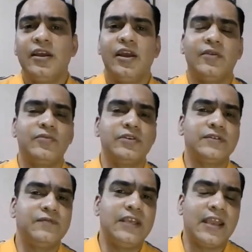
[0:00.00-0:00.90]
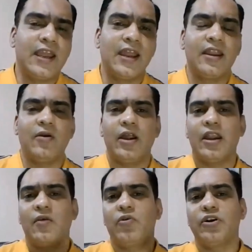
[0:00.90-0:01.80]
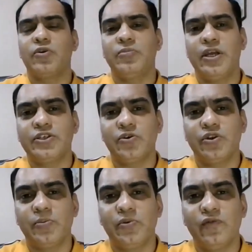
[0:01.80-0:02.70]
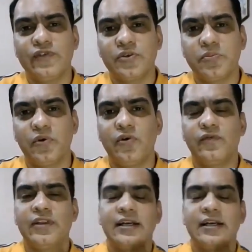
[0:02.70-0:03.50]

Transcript: it was the weekend, and I wanted to make sure the proof is approved.